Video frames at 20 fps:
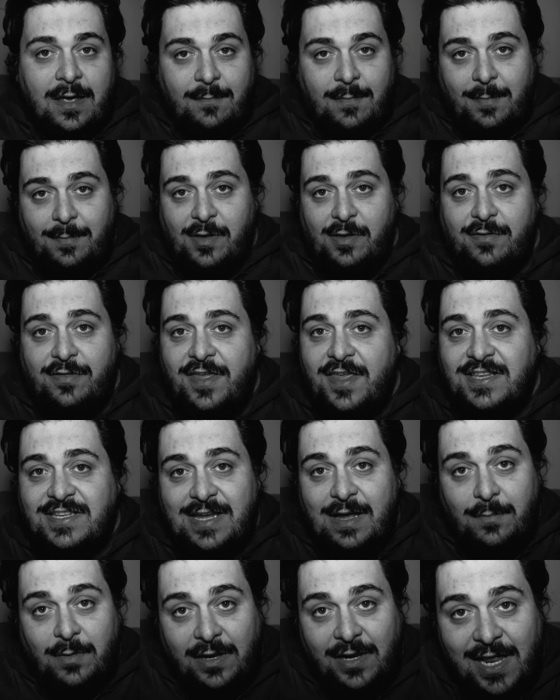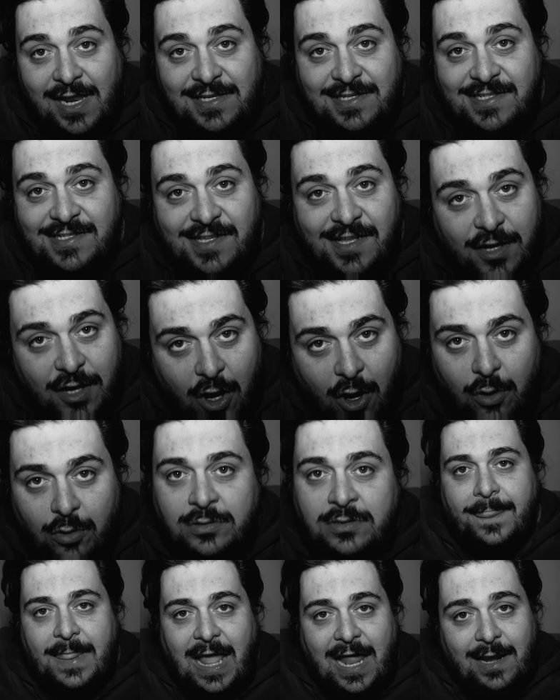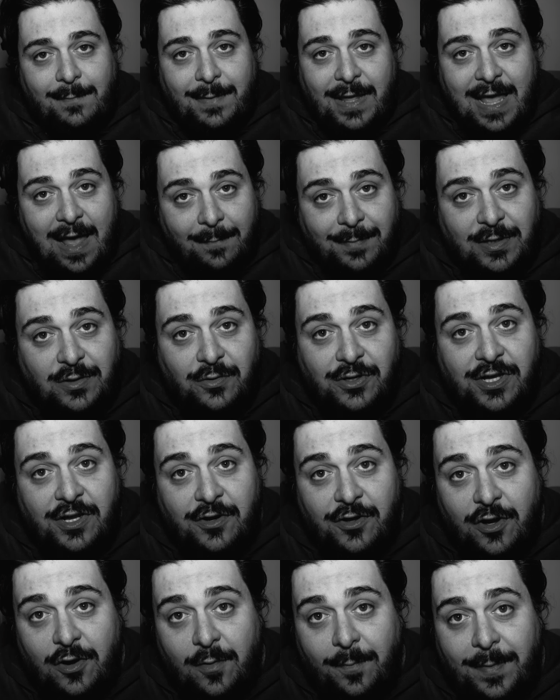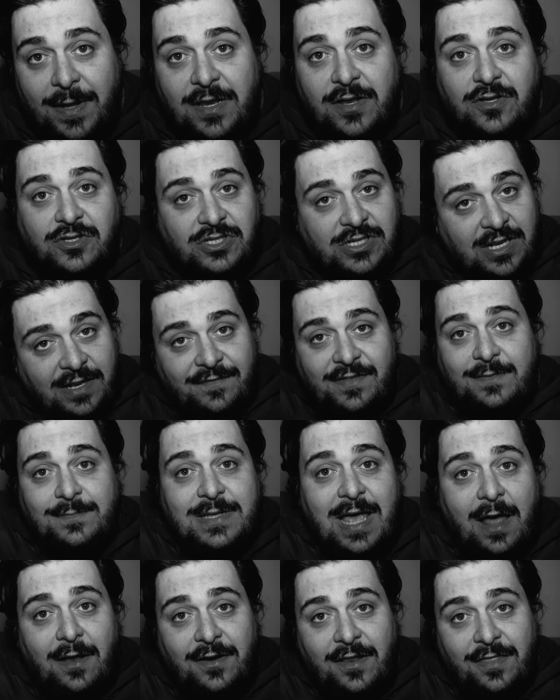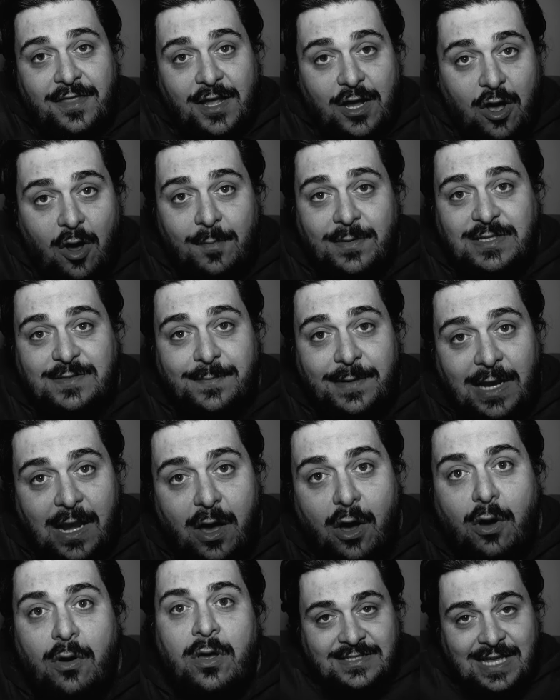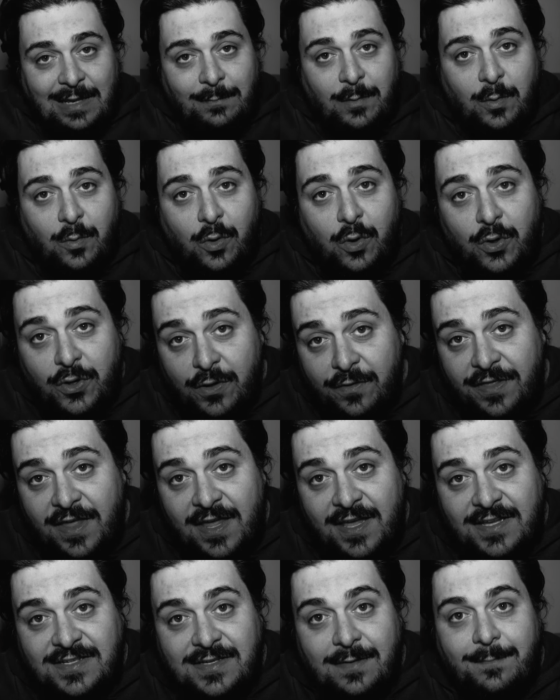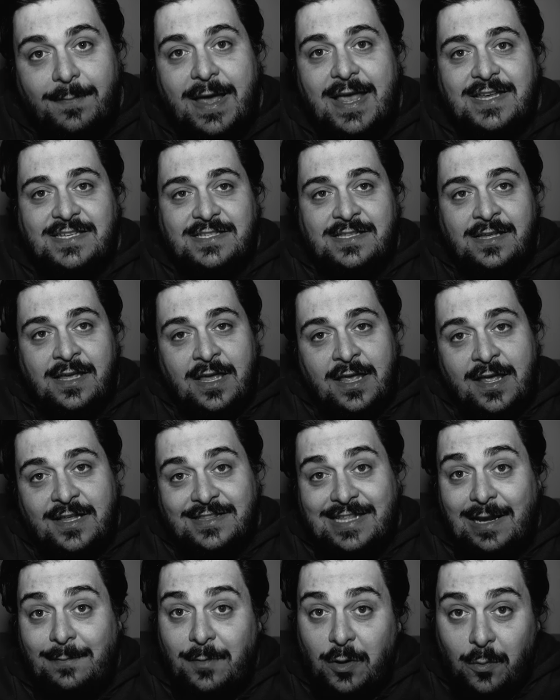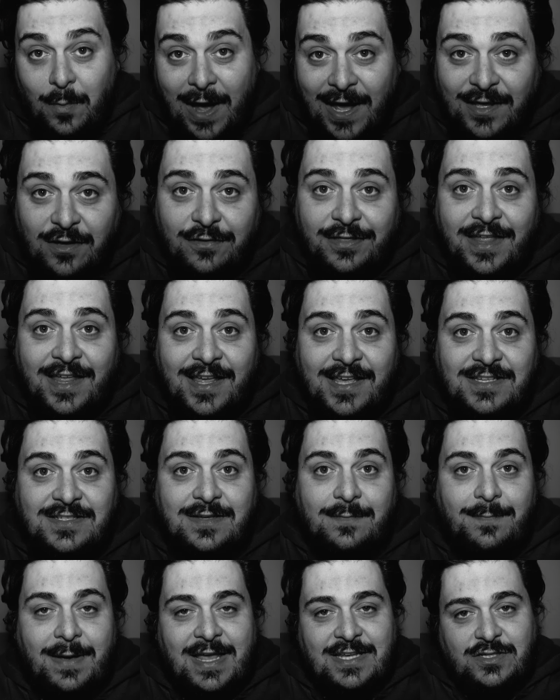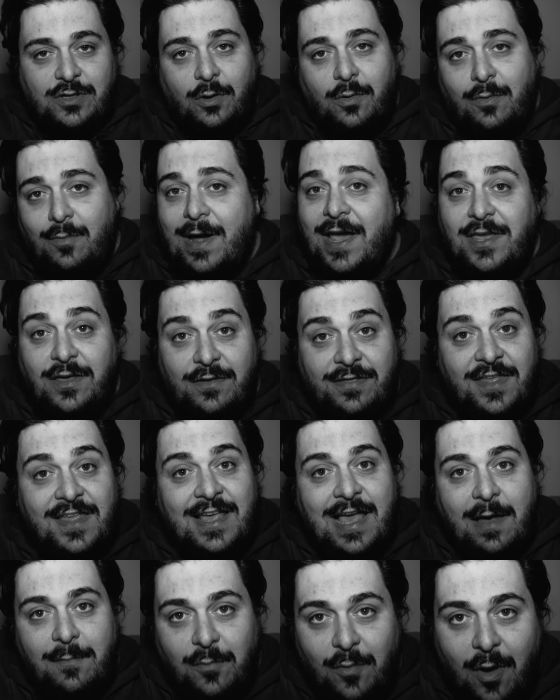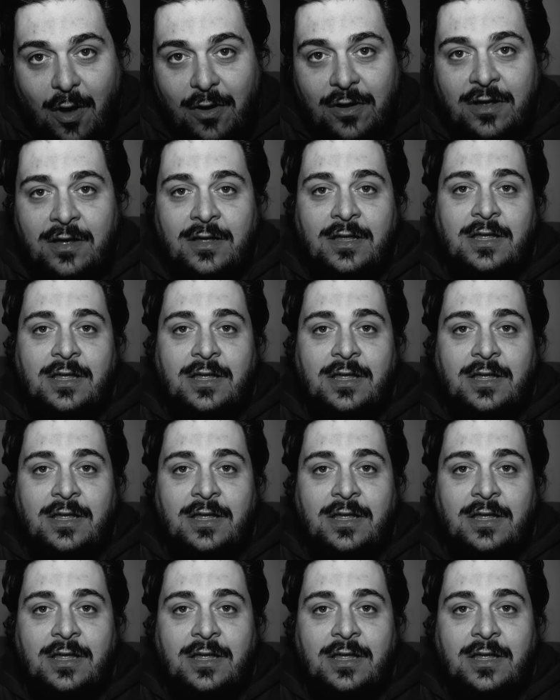Maybe you think someone else is the GOAT. I'll be happy to hear your opinions. Leave them down in the comments below. Tell me who you think is the best. Tell me why you think he's the best or why you think I'm wrong.